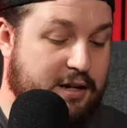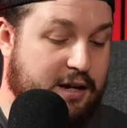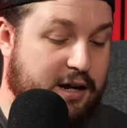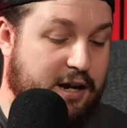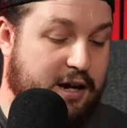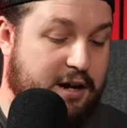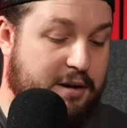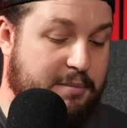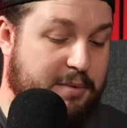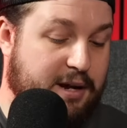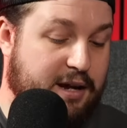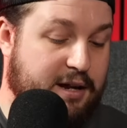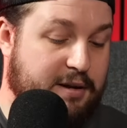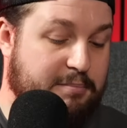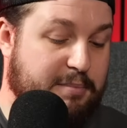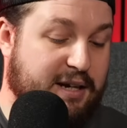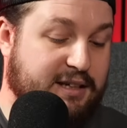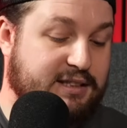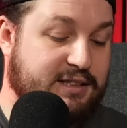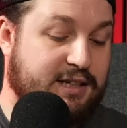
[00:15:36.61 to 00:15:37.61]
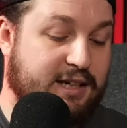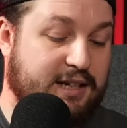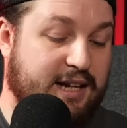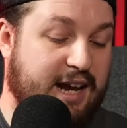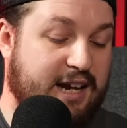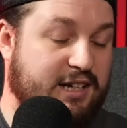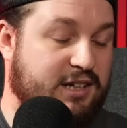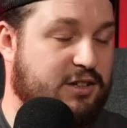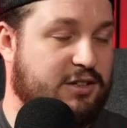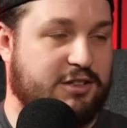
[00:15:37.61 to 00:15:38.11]
And basically,
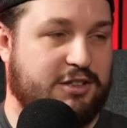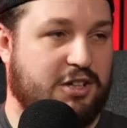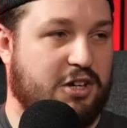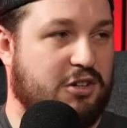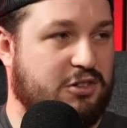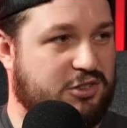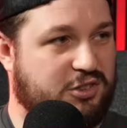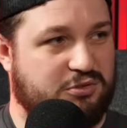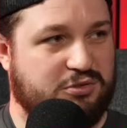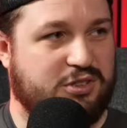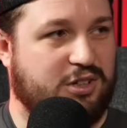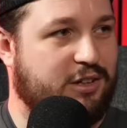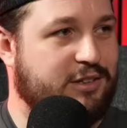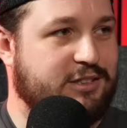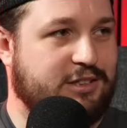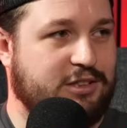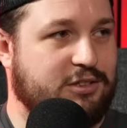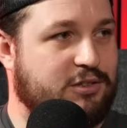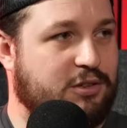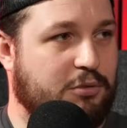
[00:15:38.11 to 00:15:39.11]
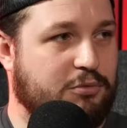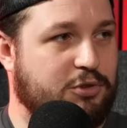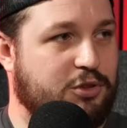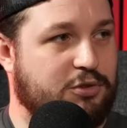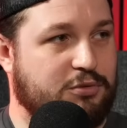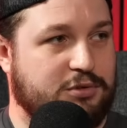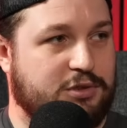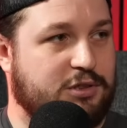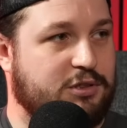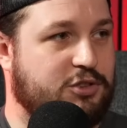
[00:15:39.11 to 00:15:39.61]
any unused dice that you don't
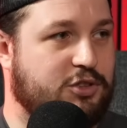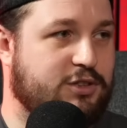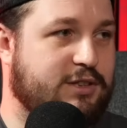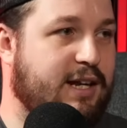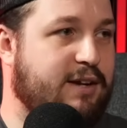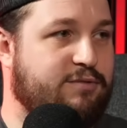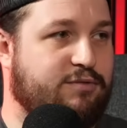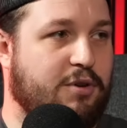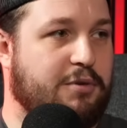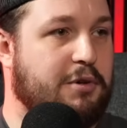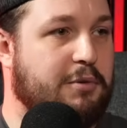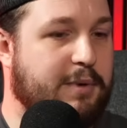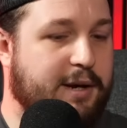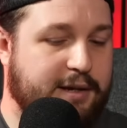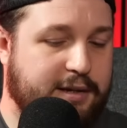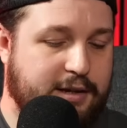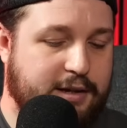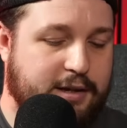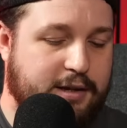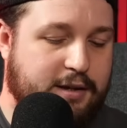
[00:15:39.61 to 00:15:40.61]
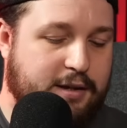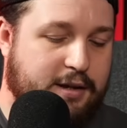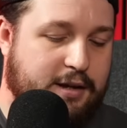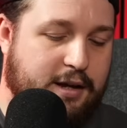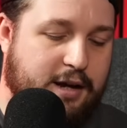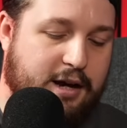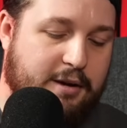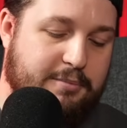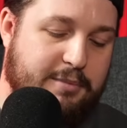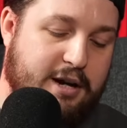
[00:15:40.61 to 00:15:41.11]
use just get thrown away.
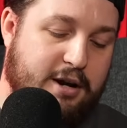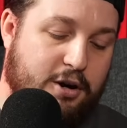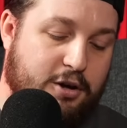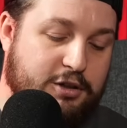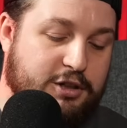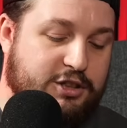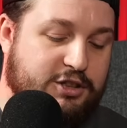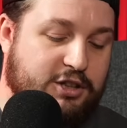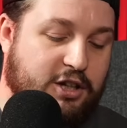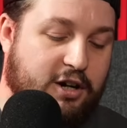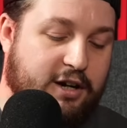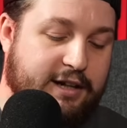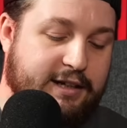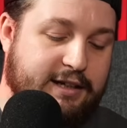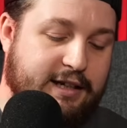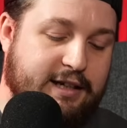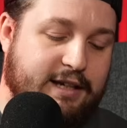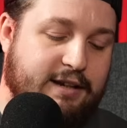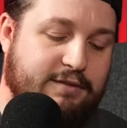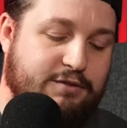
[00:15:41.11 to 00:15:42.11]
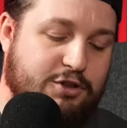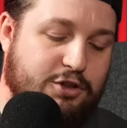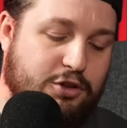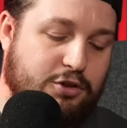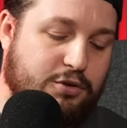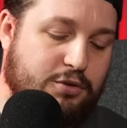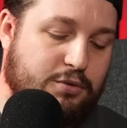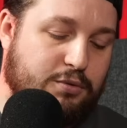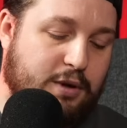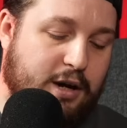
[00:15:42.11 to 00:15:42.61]
Now, on the side, it gives
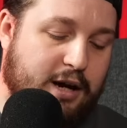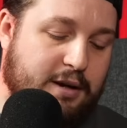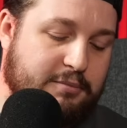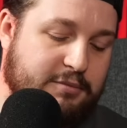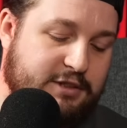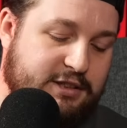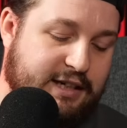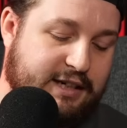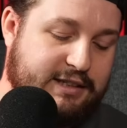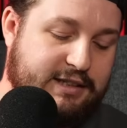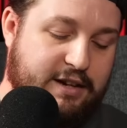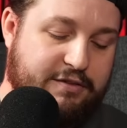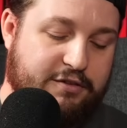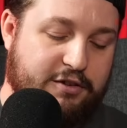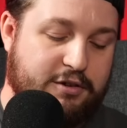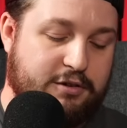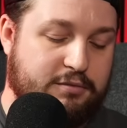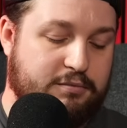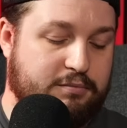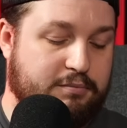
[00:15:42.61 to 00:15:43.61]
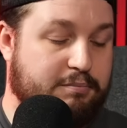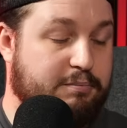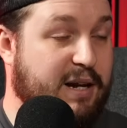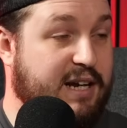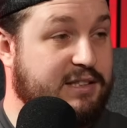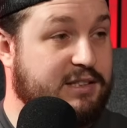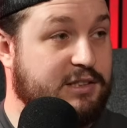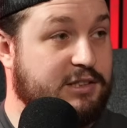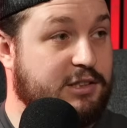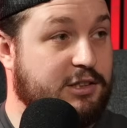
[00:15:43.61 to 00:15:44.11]
you 6 different
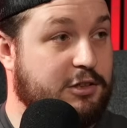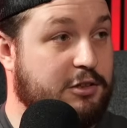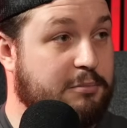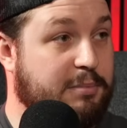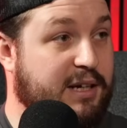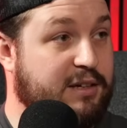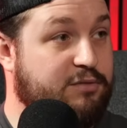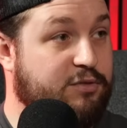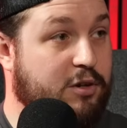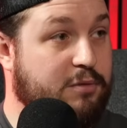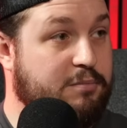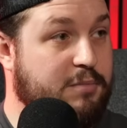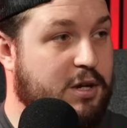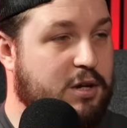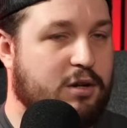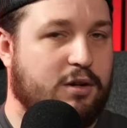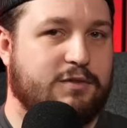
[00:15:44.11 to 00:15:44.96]
blessings that you can pick from.